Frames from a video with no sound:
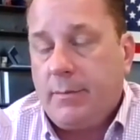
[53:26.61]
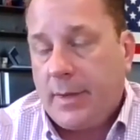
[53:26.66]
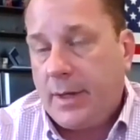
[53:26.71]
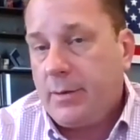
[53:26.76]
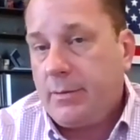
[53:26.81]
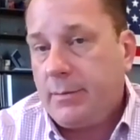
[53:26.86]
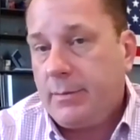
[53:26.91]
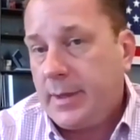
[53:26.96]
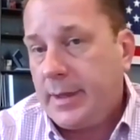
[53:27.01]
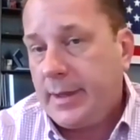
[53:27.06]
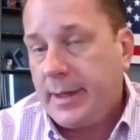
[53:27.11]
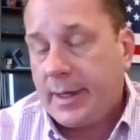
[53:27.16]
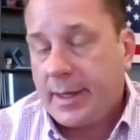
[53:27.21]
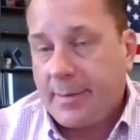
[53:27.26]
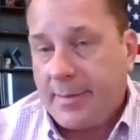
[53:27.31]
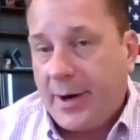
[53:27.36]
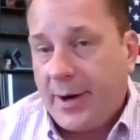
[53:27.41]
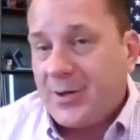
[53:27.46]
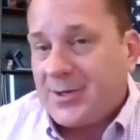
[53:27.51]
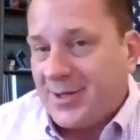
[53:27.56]
in
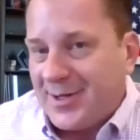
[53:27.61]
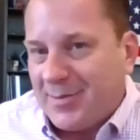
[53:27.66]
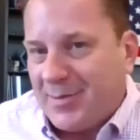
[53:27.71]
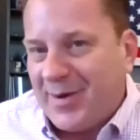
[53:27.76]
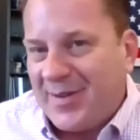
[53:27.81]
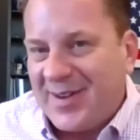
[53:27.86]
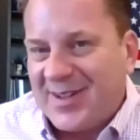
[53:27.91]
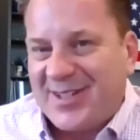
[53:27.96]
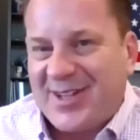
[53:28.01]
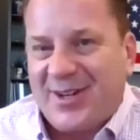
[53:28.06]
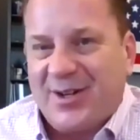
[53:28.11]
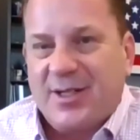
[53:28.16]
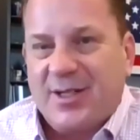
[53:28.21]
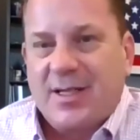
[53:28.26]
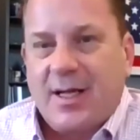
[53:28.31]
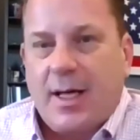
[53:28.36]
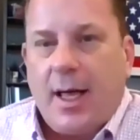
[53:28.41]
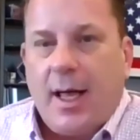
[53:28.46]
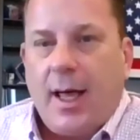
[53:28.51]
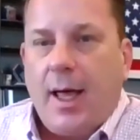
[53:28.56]
comparison to previous years.